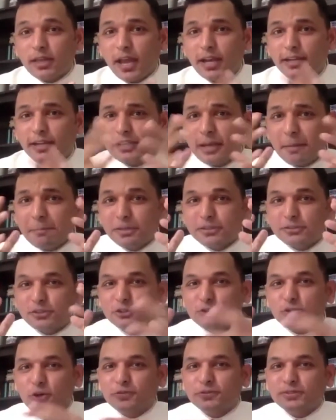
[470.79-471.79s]
it's a
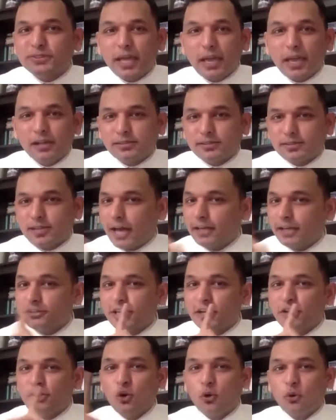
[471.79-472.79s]
business of sales. I say,
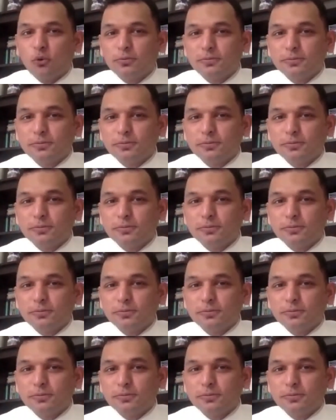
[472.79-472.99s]
no,